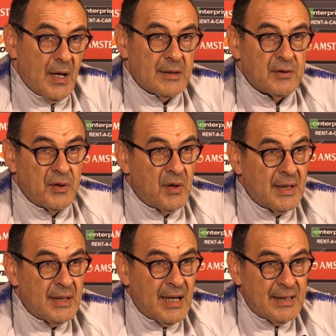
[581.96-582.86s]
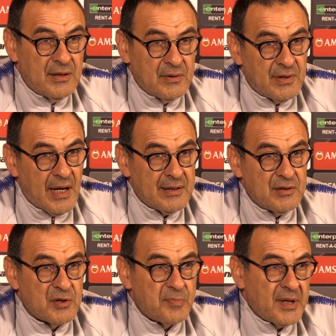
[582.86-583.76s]
I don't know. I, I don't like
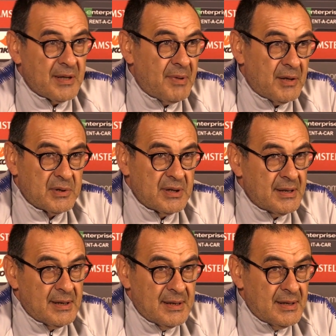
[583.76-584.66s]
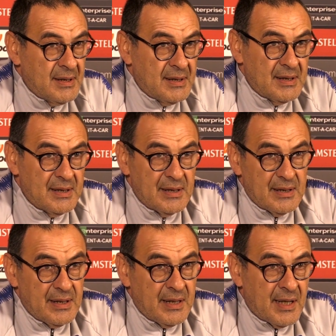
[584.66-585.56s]
to speak about uh,
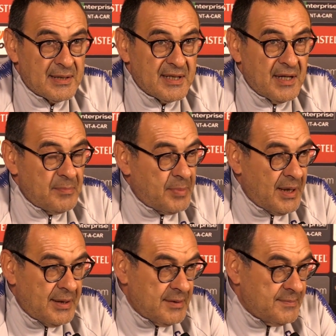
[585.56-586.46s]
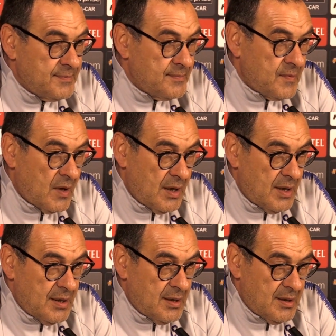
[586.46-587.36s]
an Arsenal player,
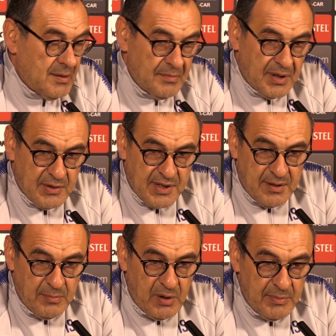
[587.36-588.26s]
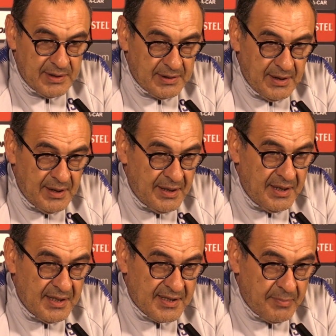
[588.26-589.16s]
because at the moment uh,
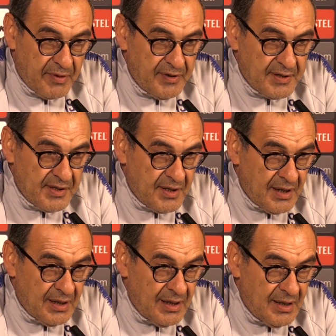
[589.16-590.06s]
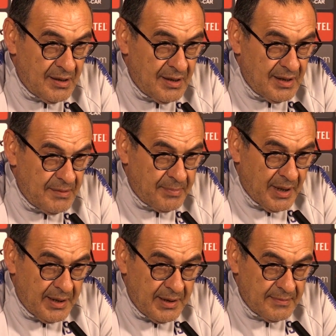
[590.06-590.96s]
he is a professional uh,
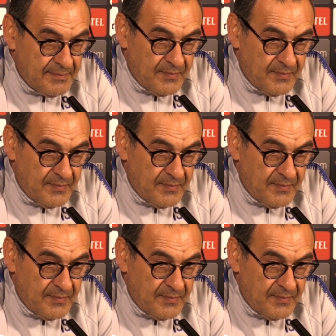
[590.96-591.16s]
player.